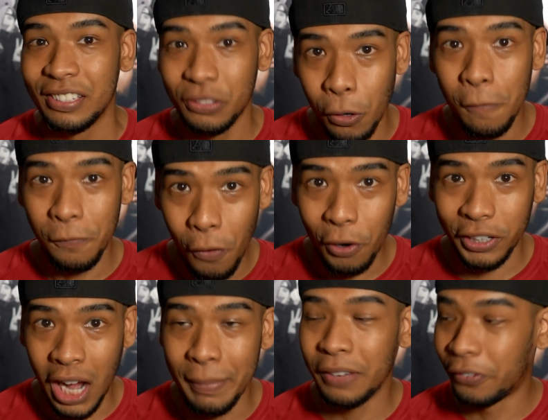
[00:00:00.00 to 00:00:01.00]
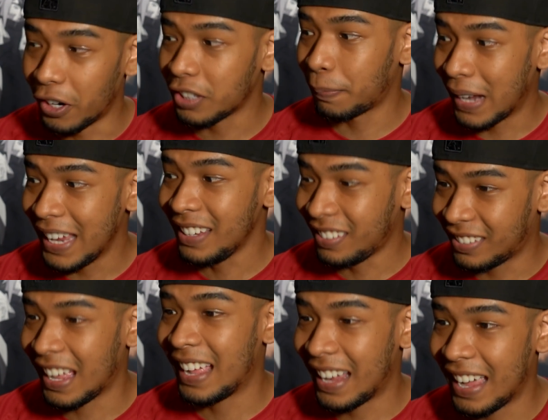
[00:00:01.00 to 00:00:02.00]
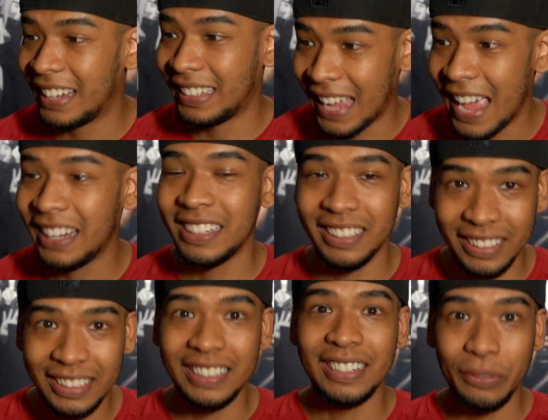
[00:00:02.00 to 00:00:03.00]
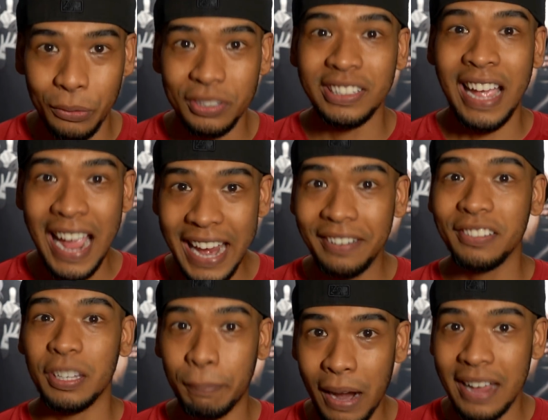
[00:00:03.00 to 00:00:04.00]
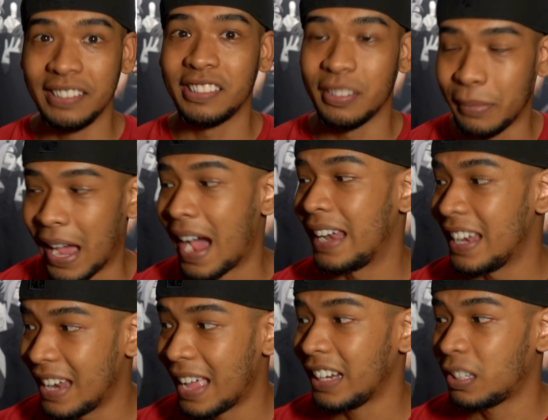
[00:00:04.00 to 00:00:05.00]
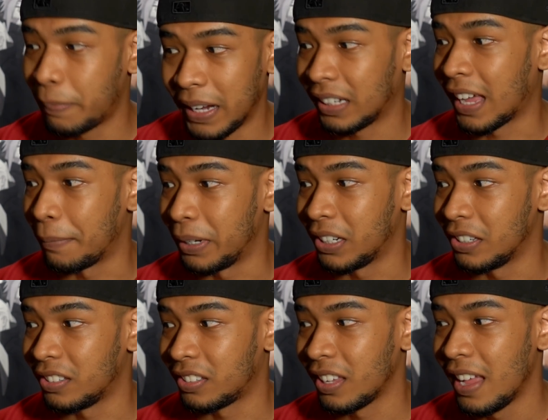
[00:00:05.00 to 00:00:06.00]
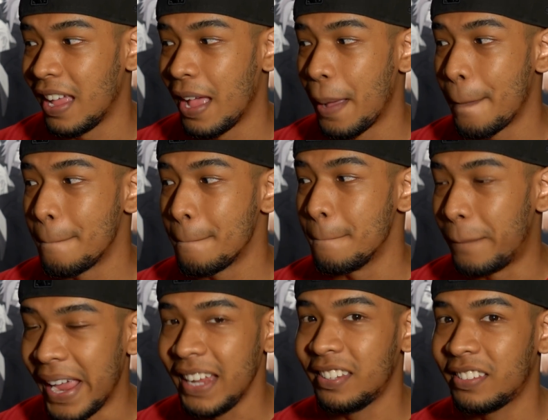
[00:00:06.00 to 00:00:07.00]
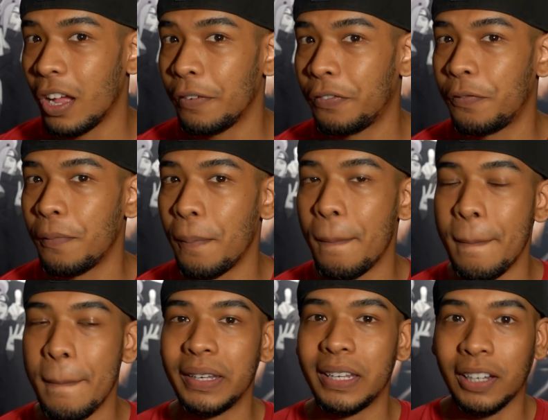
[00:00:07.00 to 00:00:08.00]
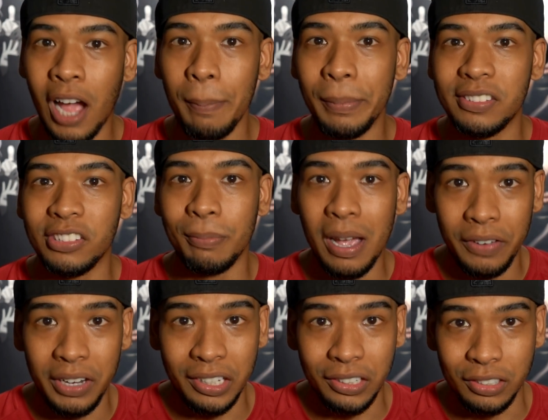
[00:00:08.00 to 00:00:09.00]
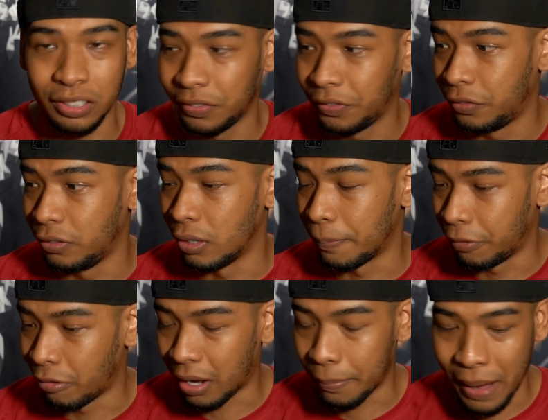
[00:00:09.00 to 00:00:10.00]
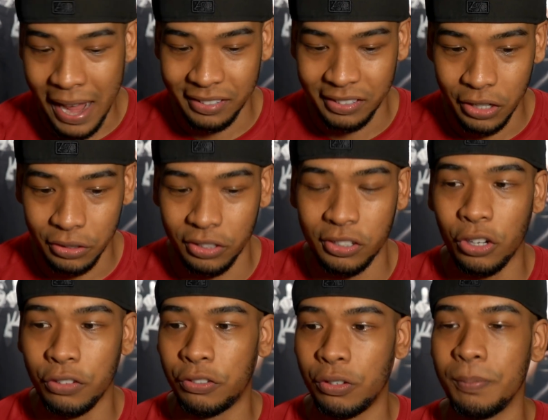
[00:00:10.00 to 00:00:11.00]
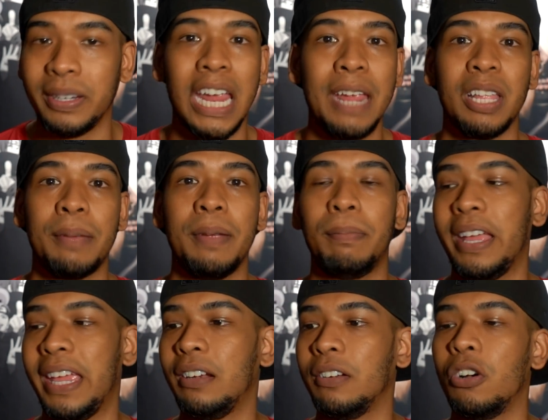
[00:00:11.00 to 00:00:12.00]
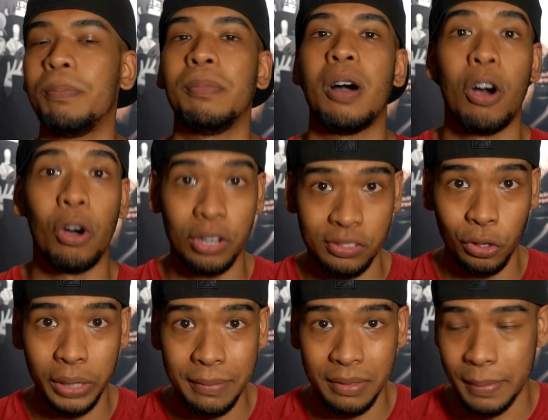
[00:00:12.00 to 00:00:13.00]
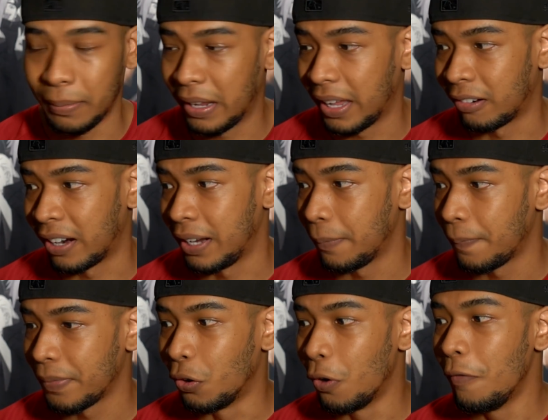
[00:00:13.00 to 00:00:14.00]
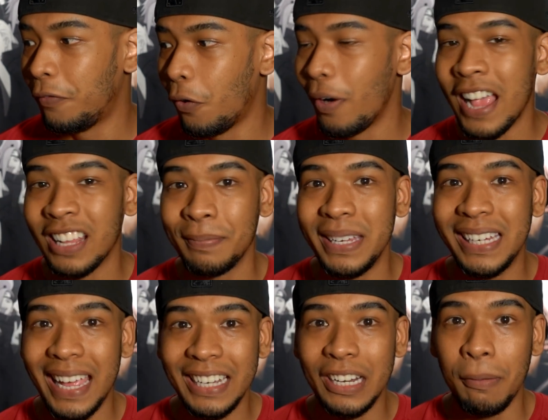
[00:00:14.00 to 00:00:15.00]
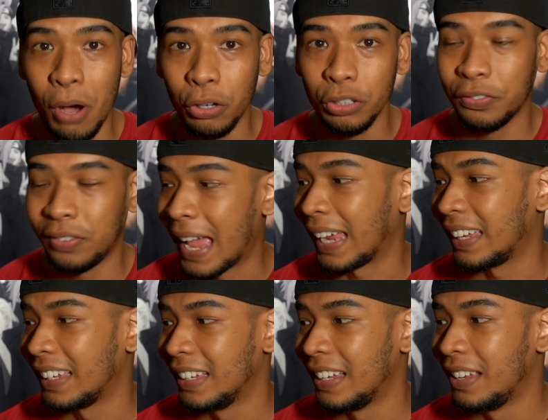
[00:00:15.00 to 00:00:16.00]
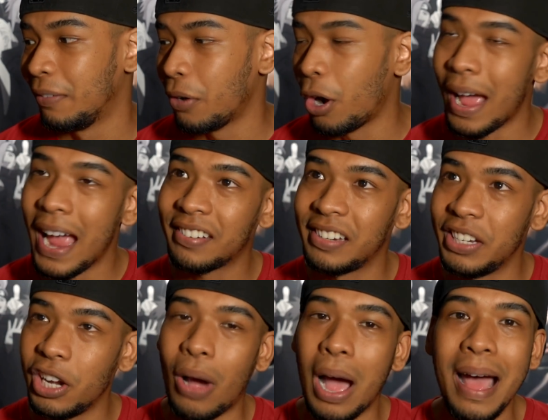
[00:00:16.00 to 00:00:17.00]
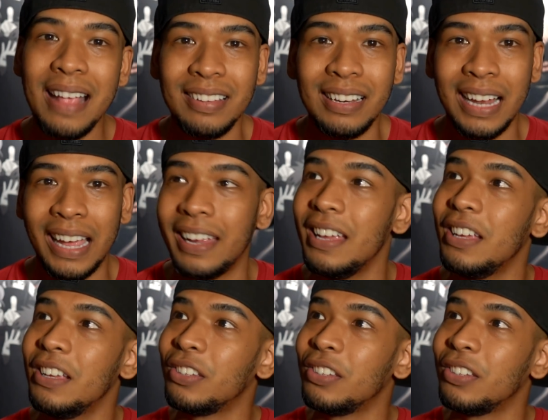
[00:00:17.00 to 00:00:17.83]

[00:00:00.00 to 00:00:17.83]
Storm 4 coming first place, that was kind of surprising to me. I did not expect that because based off the comments on my videos throughout the past years or so from the games I've been playing, on all the Storm games I've been playing, right? Storm 4 has been getting the most flack. Well, actually, no, I actually lie.